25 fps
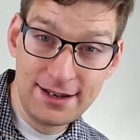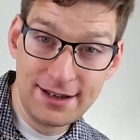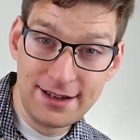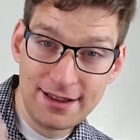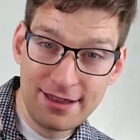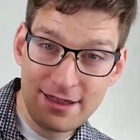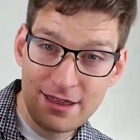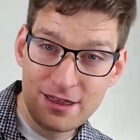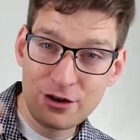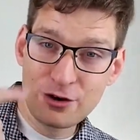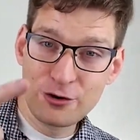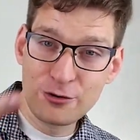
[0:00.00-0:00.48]

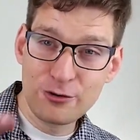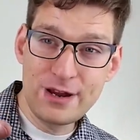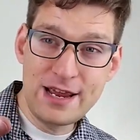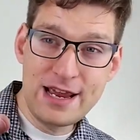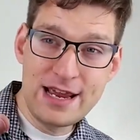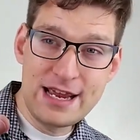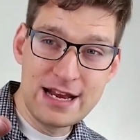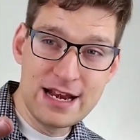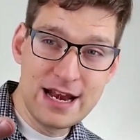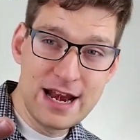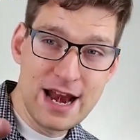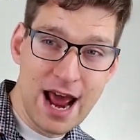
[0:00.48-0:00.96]
the
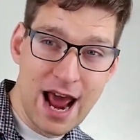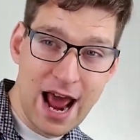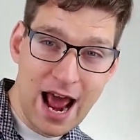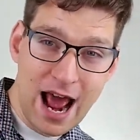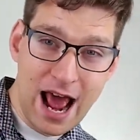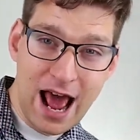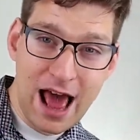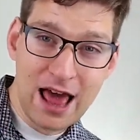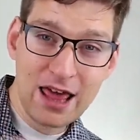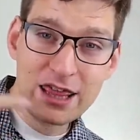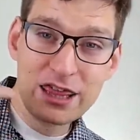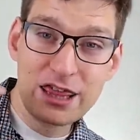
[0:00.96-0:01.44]
green,
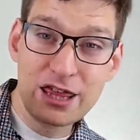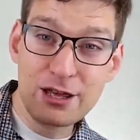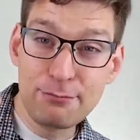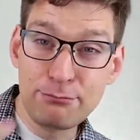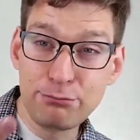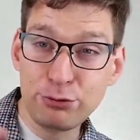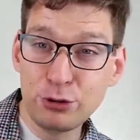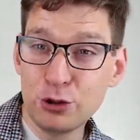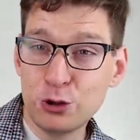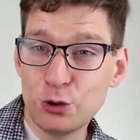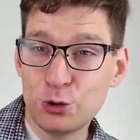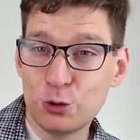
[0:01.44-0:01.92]
the
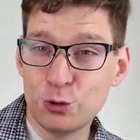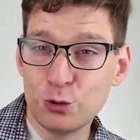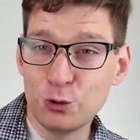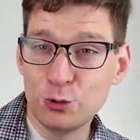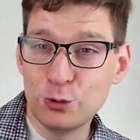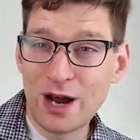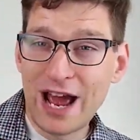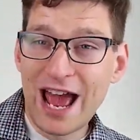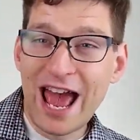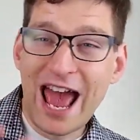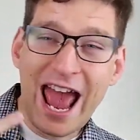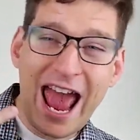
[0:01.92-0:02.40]

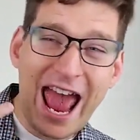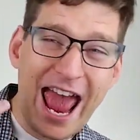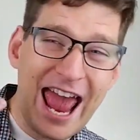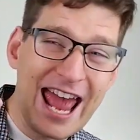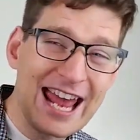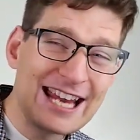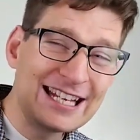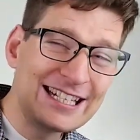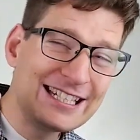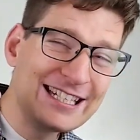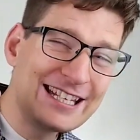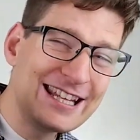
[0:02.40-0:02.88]
blue,
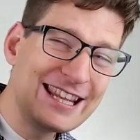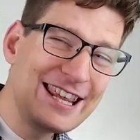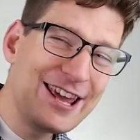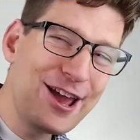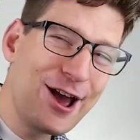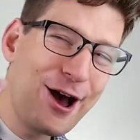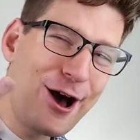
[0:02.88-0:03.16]
and the